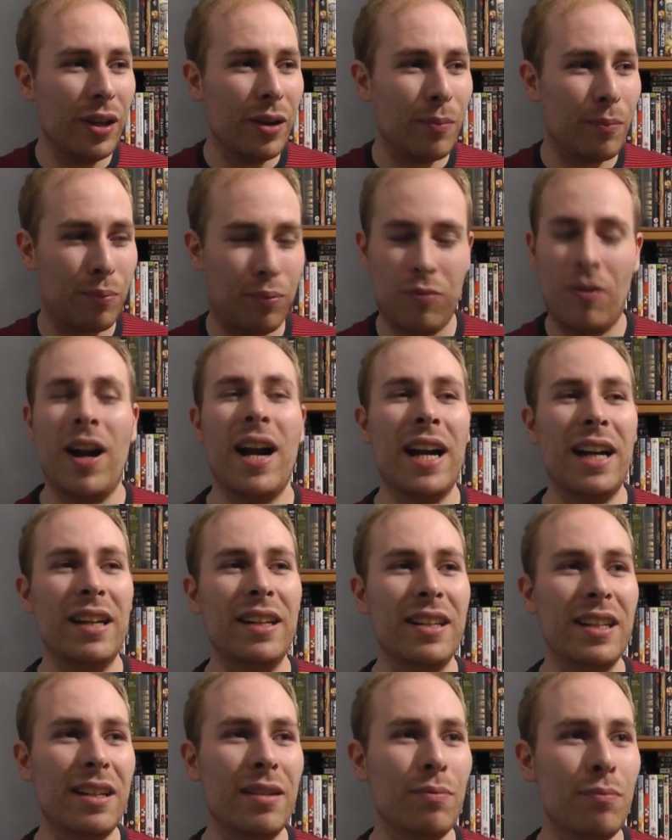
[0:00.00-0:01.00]

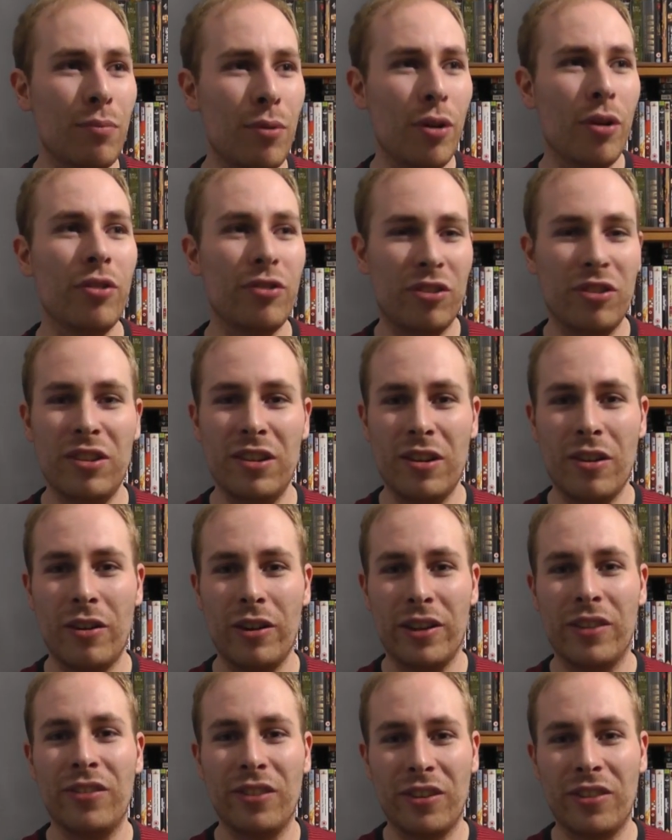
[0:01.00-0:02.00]
branded merchandise